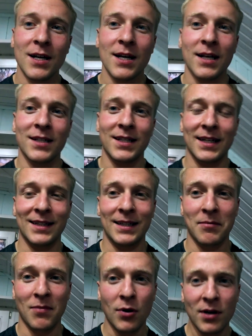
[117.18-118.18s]
is that the
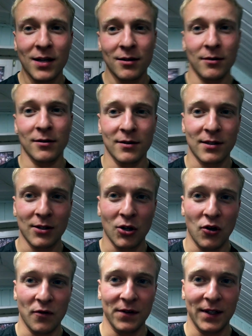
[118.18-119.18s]
molecules
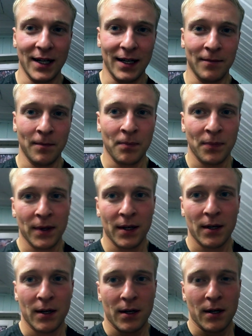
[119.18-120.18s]
of the
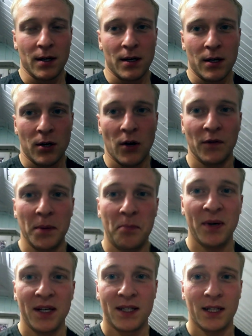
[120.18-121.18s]

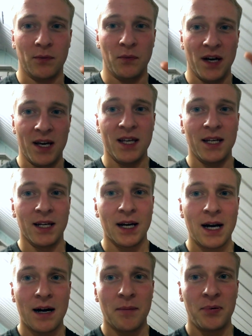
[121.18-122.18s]
piece that we're heating
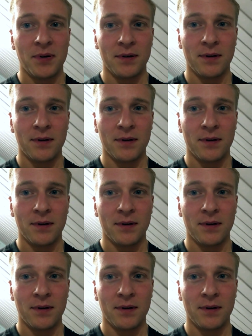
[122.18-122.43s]
up,